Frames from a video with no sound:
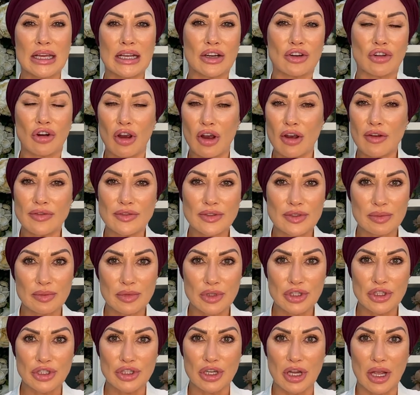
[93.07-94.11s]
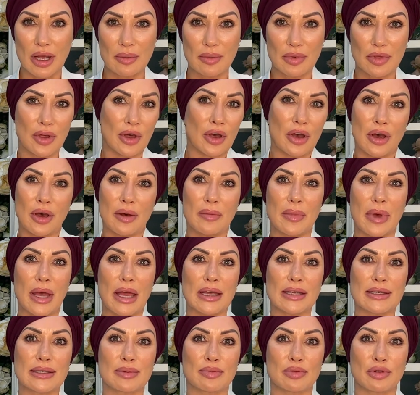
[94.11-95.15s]
craftsmanship that
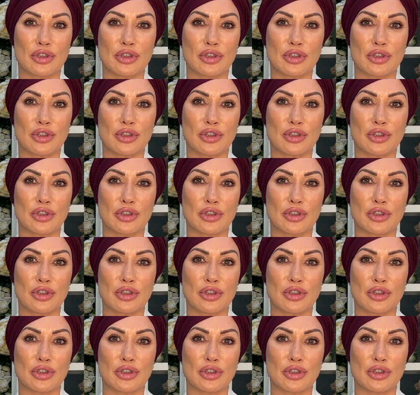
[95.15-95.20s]
Hermes